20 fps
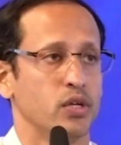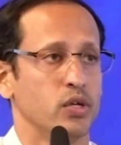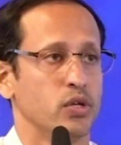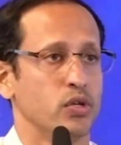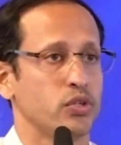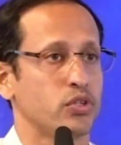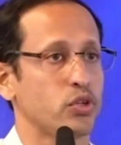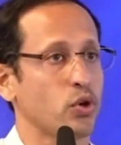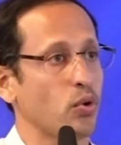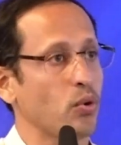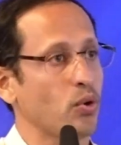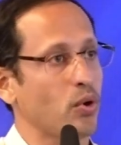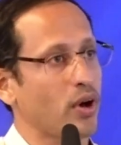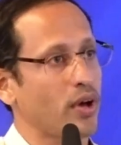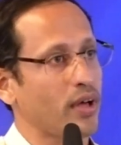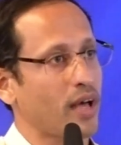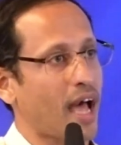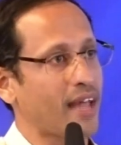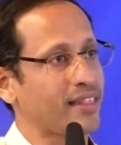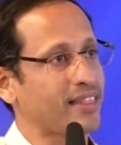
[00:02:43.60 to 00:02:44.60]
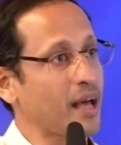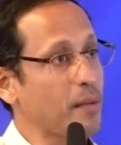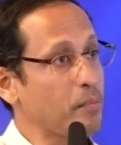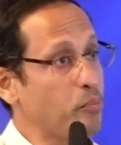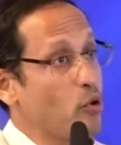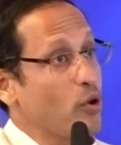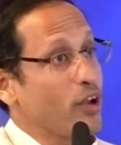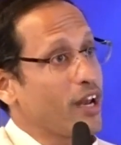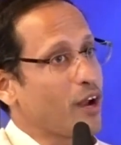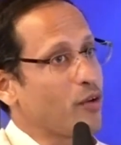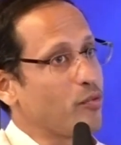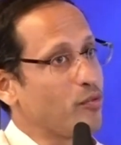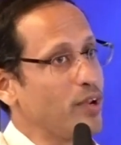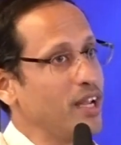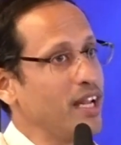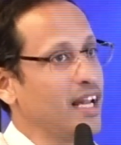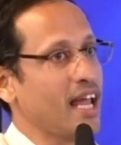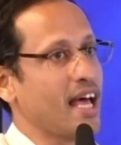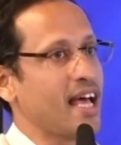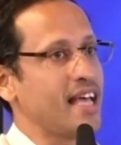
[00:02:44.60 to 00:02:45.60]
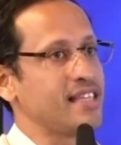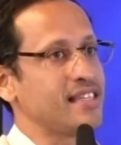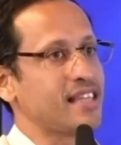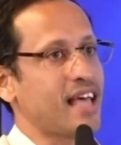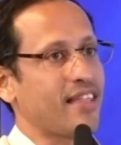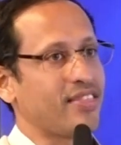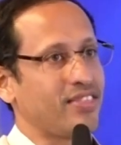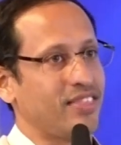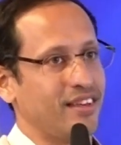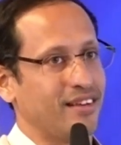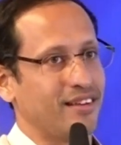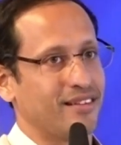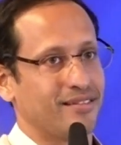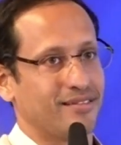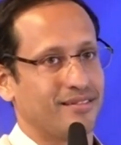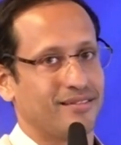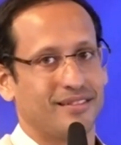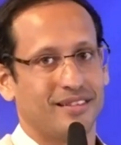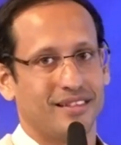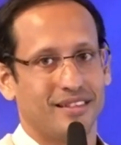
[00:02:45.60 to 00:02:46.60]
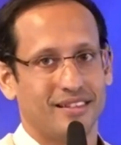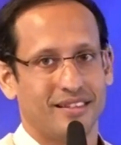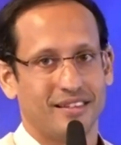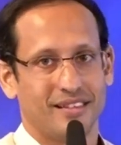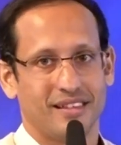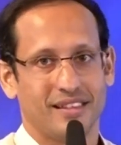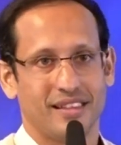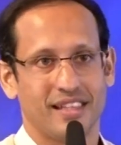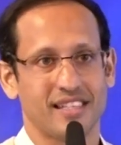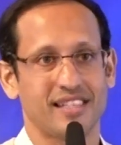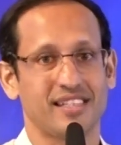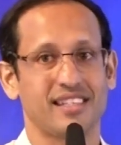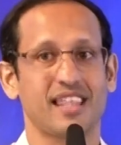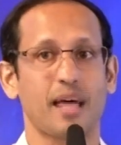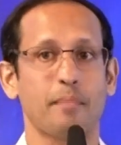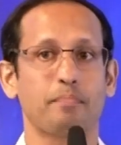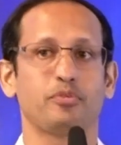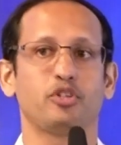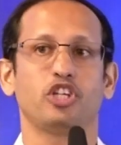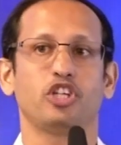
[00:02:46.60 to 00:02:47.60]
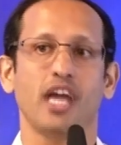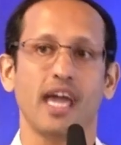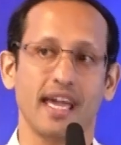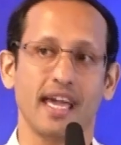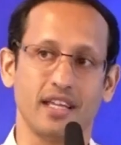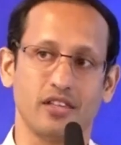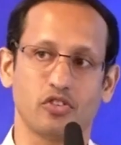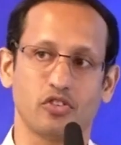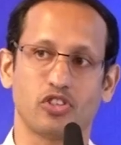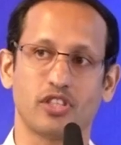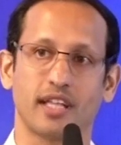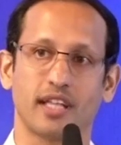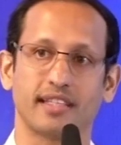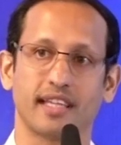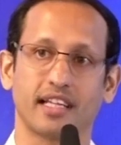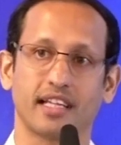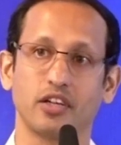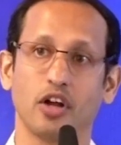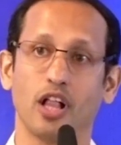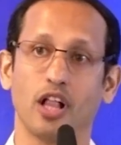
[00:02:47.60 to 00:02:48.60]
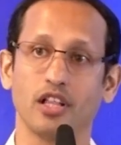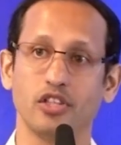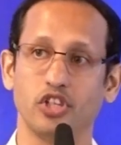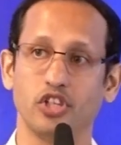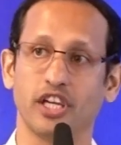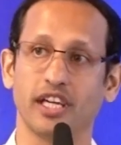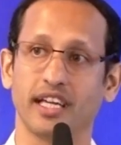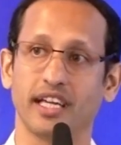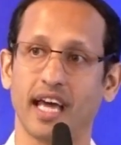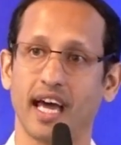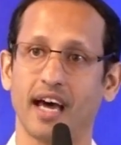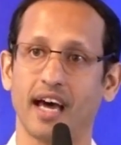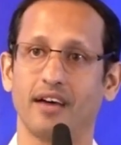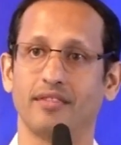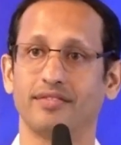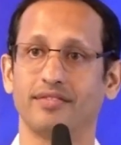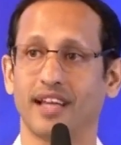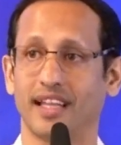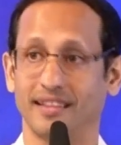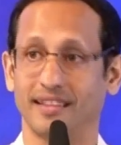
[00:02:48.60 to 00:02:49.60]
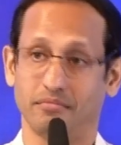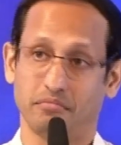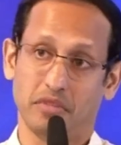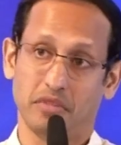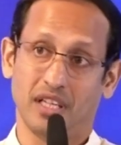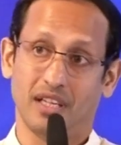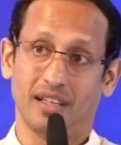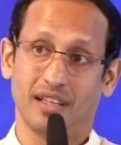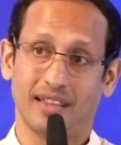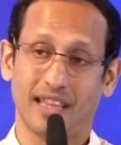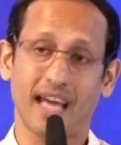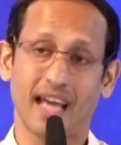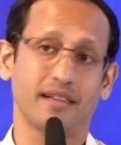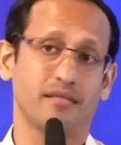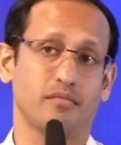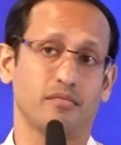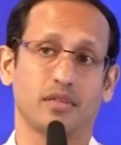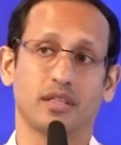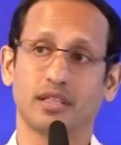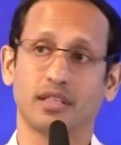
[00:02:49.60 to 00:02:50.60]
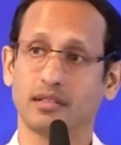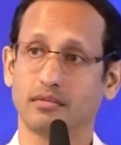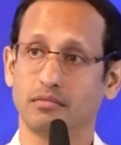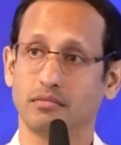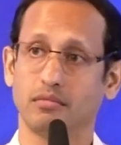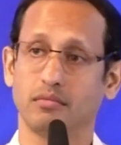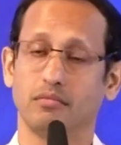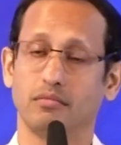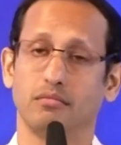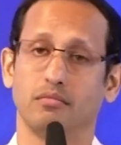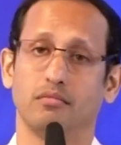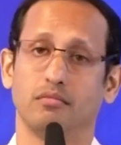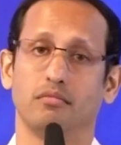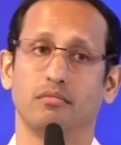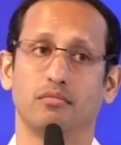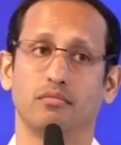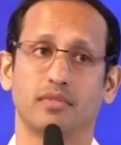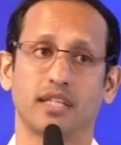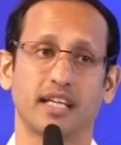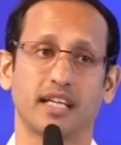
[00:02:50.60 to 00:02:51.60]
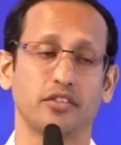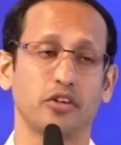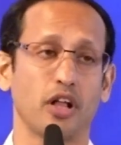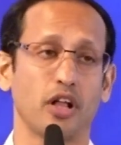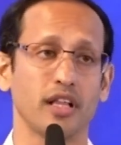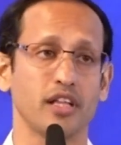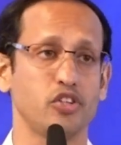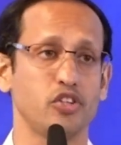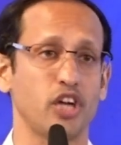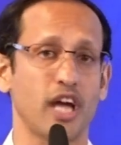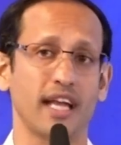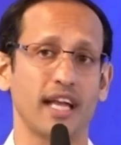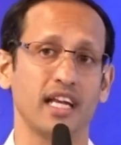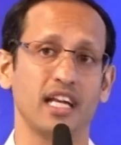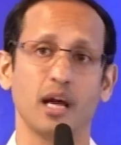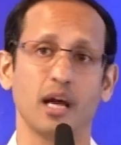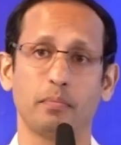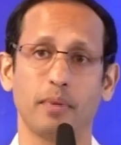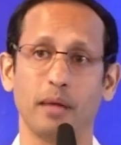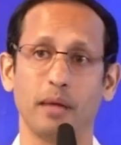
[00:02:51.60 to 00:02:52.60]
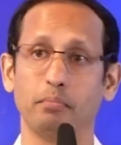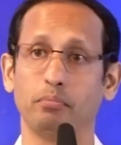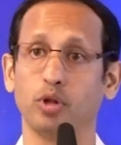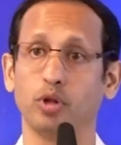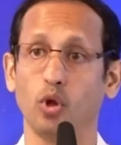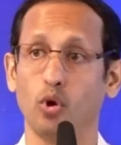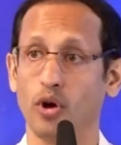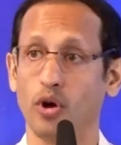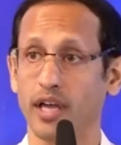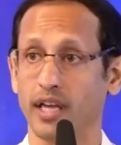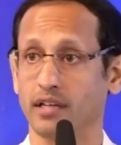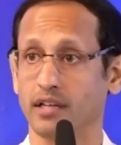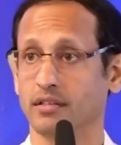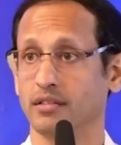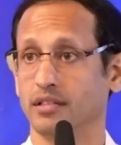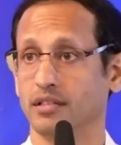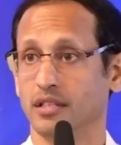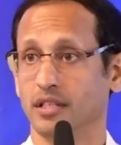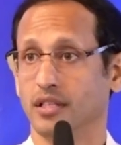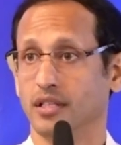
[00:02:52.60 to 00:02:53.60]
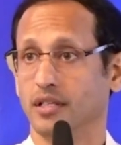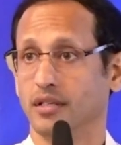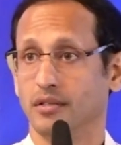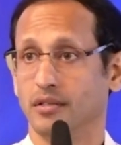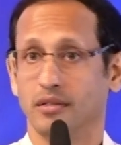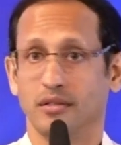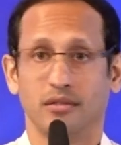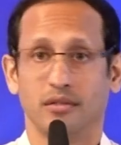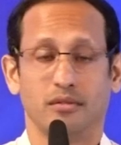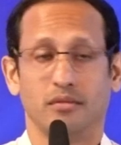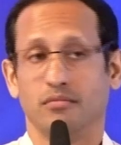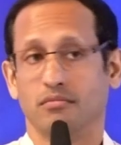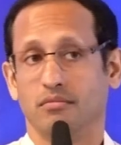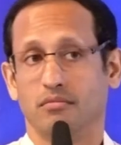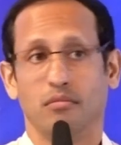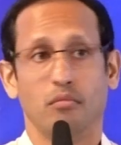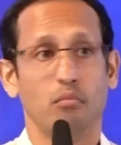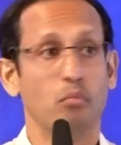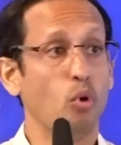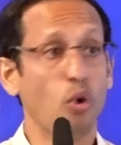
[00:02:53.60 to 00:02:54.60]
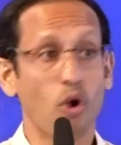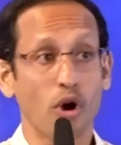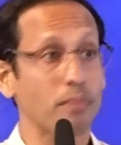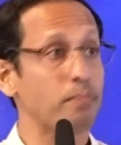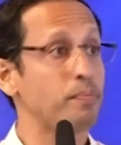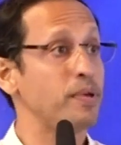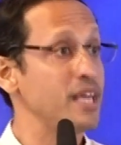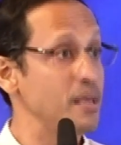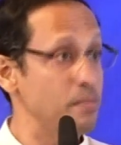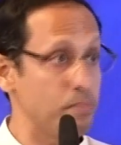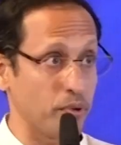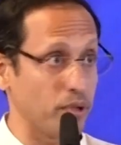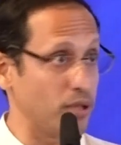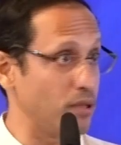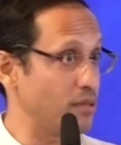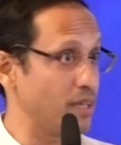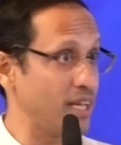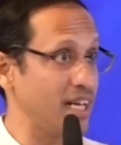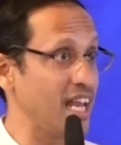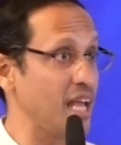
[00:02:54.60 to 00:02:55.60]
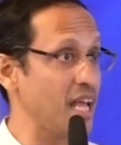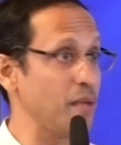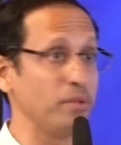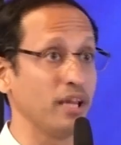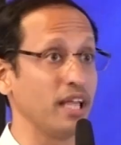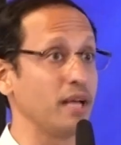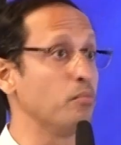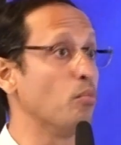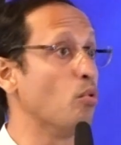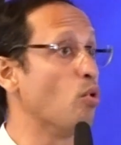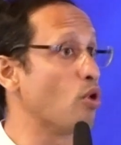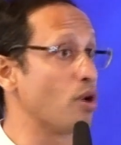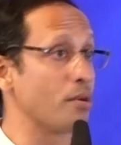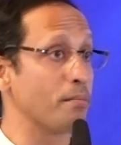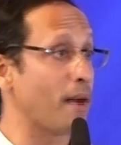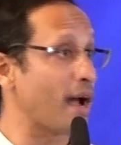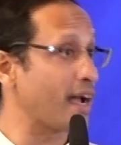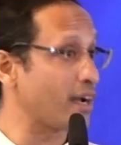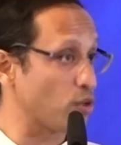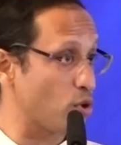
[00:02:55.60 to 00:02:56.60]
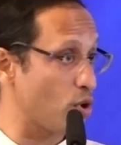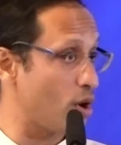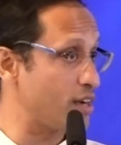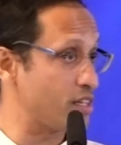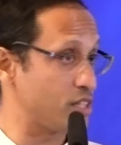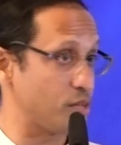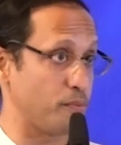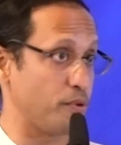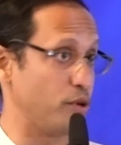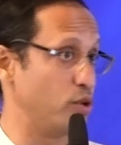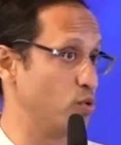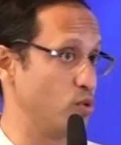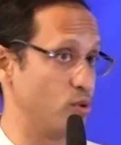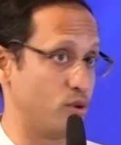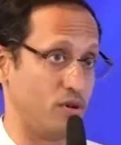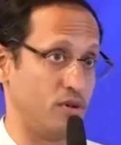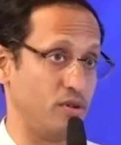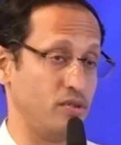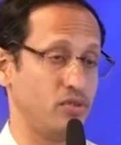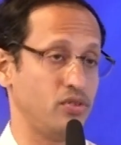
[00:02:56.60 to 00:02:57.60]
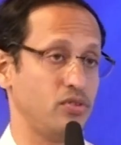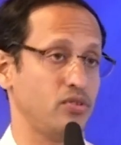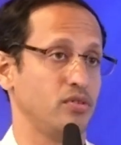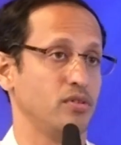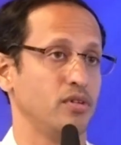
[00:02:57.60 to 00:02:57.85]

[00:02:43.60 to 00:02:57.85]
So at that point, I realized at the step change that technology can have, and that technology ended up employing more people, enabling more micro-entrepreneurs